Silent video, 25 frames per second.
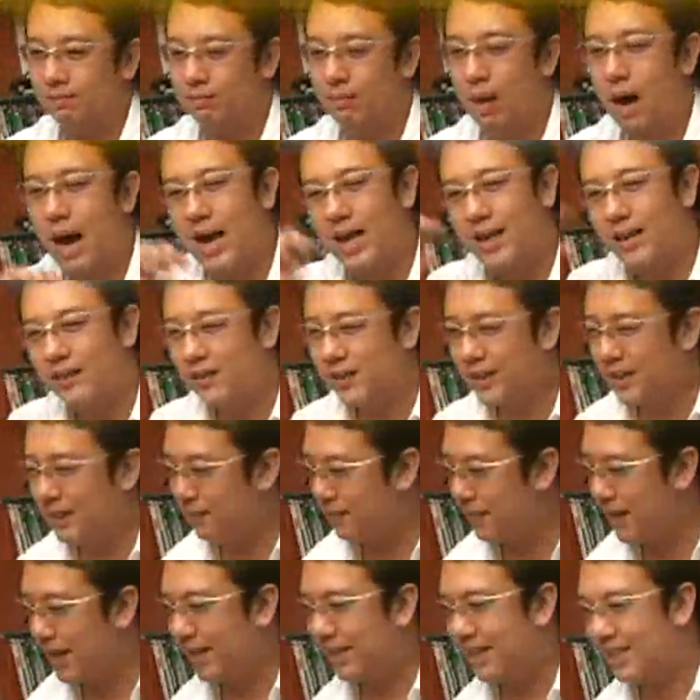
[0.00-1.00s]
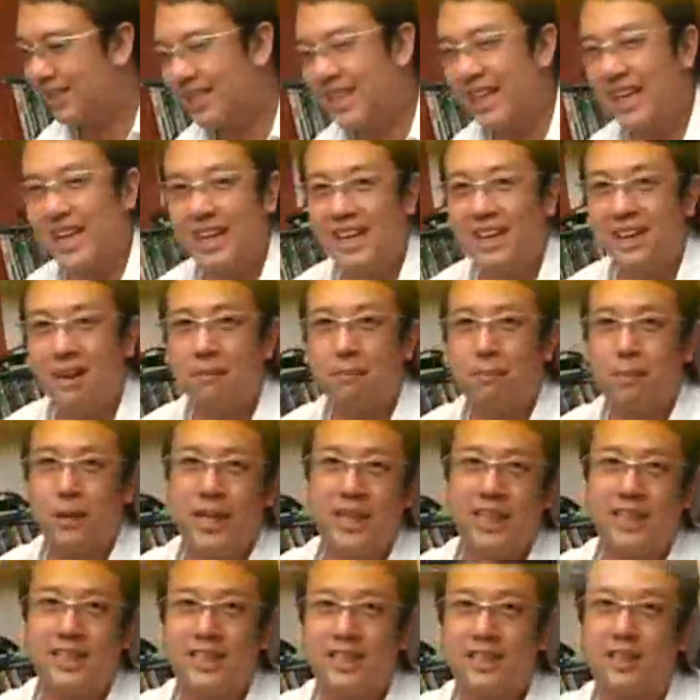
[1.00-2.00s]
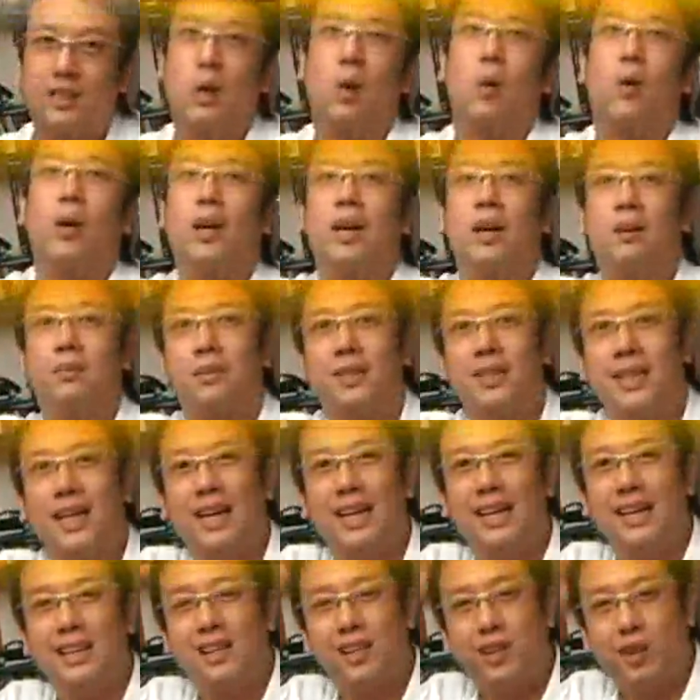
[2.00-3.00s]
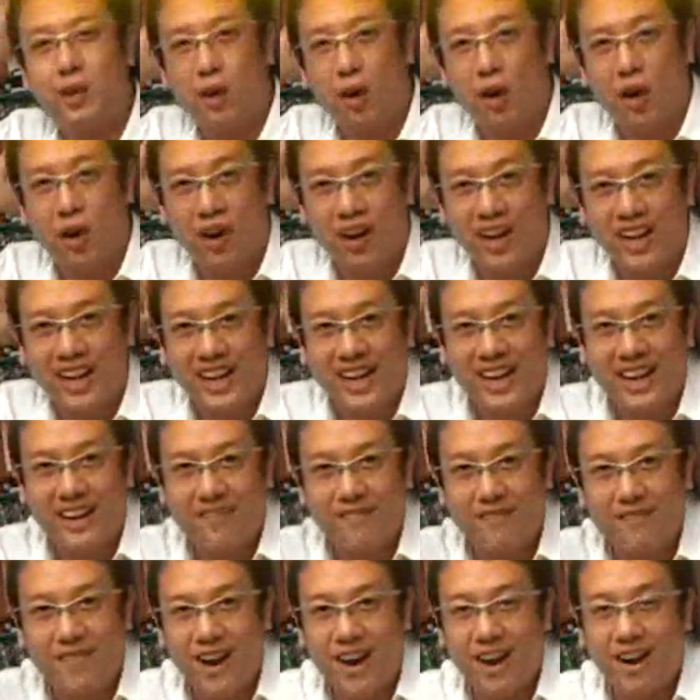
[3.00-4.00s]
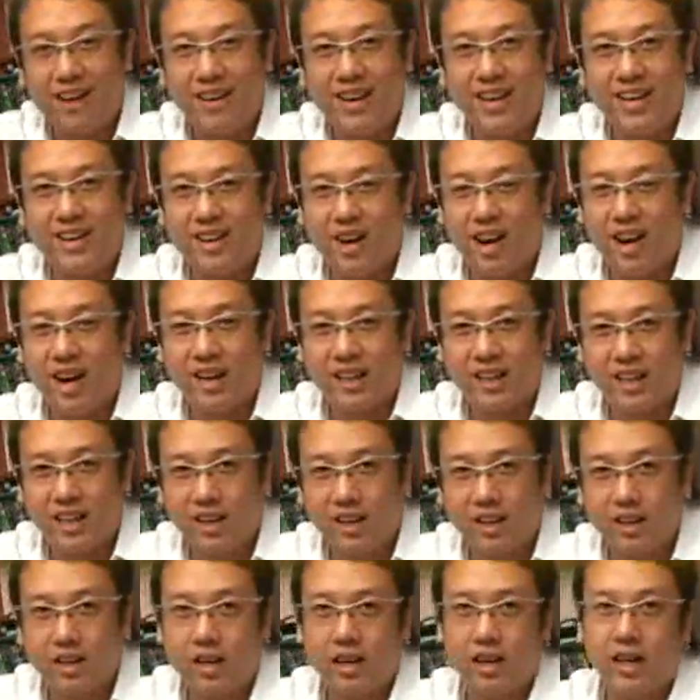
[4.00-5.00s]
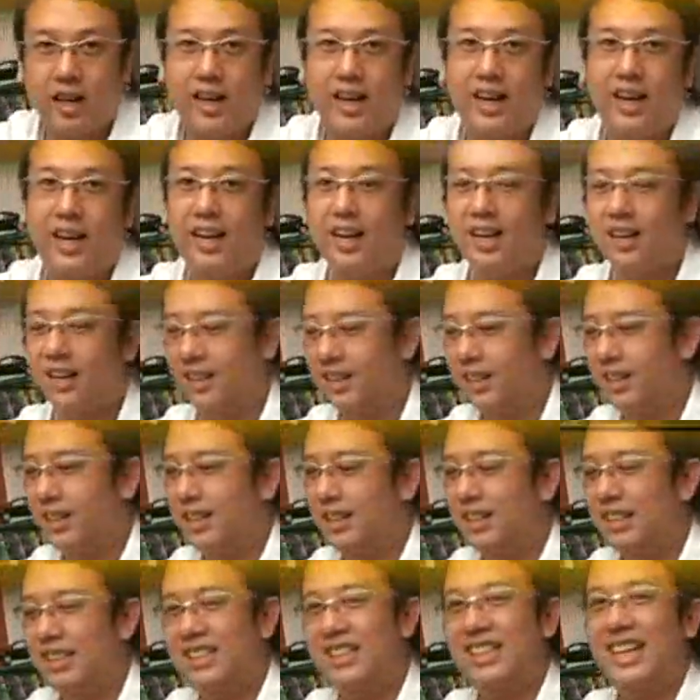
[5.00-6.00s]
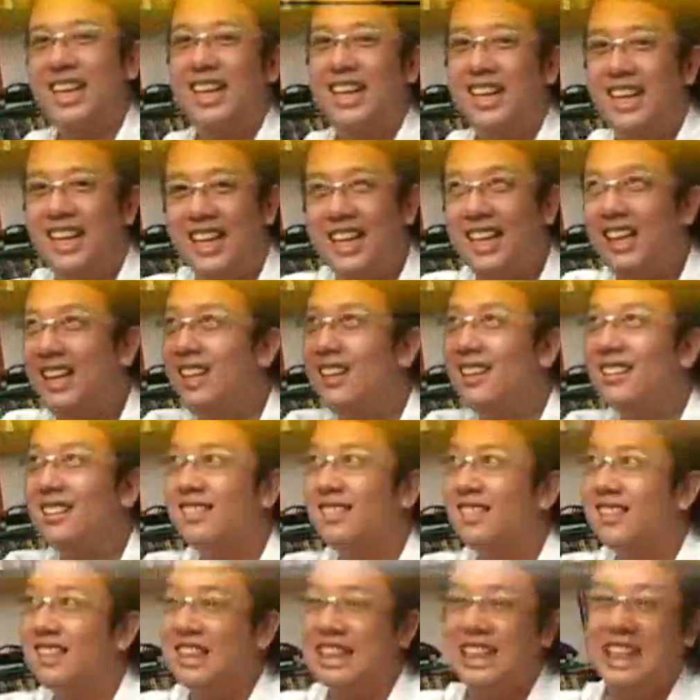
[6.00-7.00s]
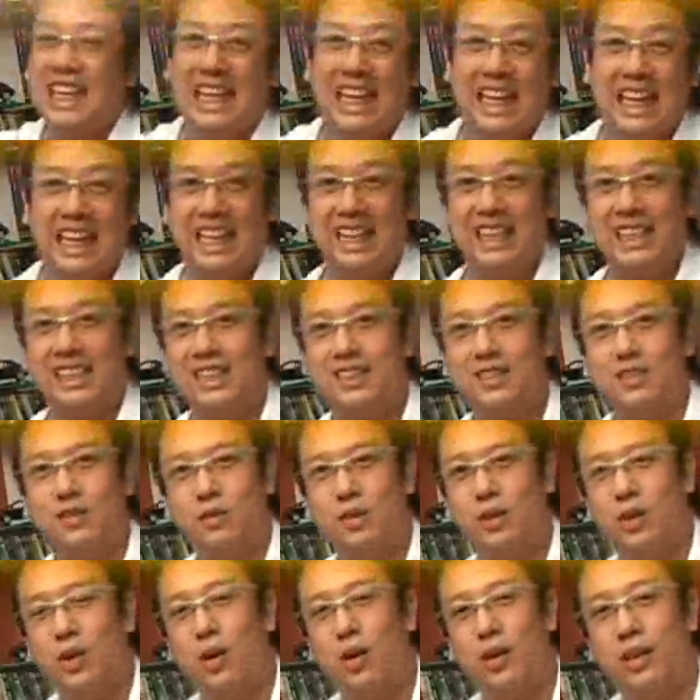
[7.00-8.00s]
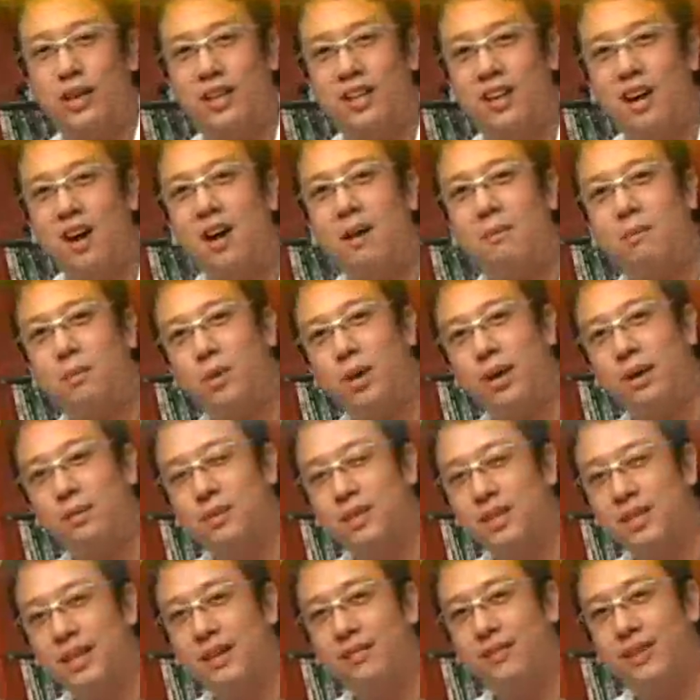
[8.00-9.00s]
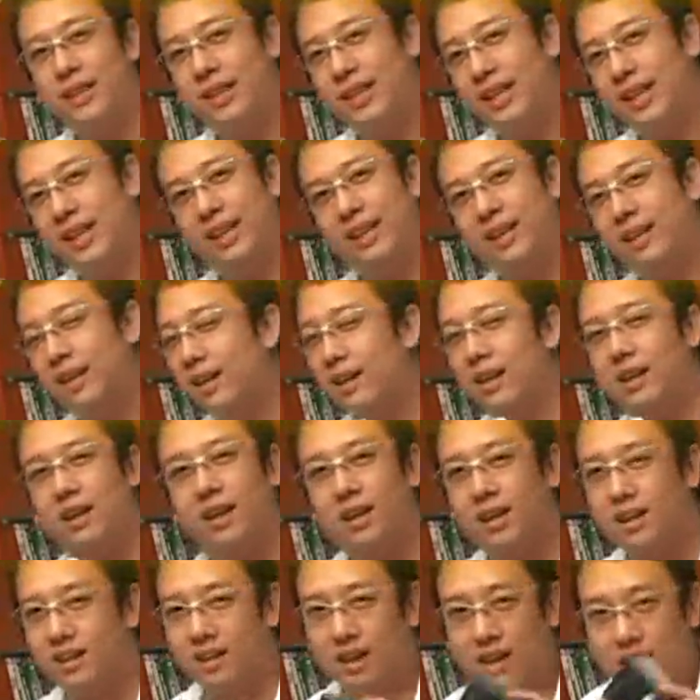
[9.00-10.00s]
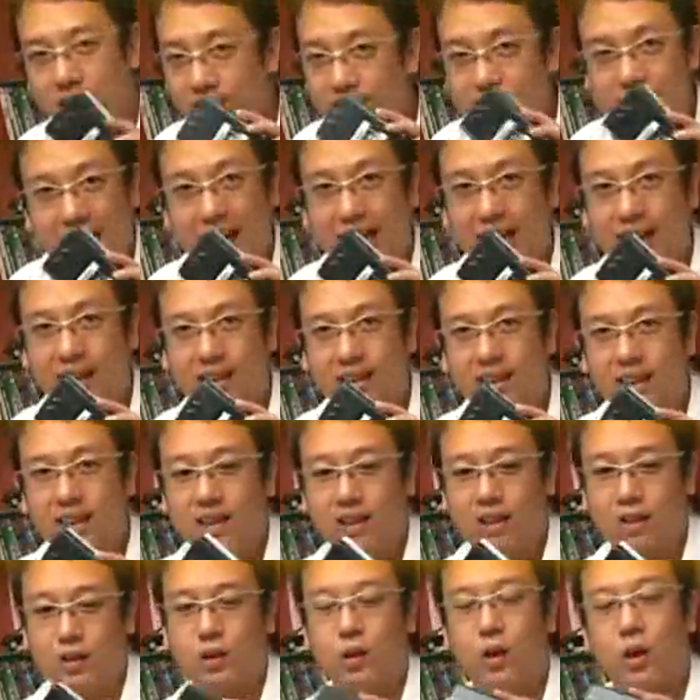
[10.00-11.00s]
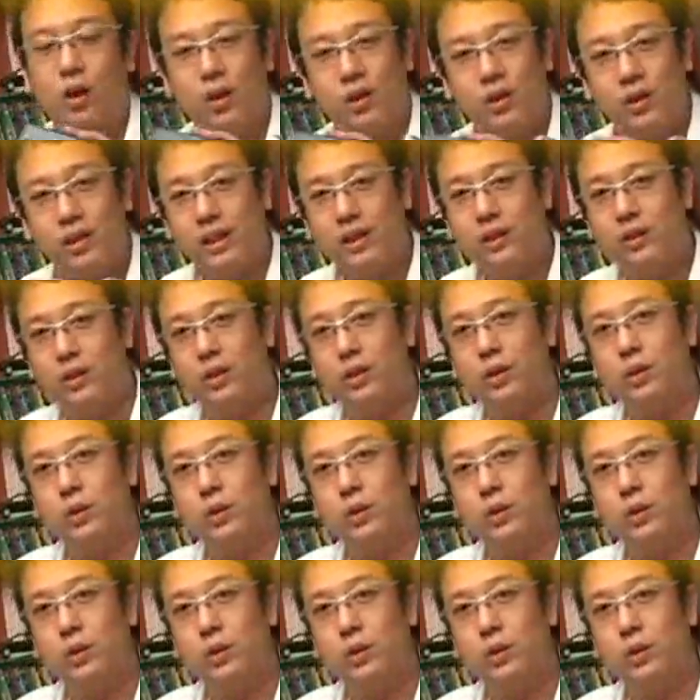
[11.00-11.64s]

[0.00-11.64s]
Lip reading: buying of cement, sealing up places, going up ceilings, crawling in very dark and dirty, stinky ceilings with all the cobwebs and everything. None of that, because all you need to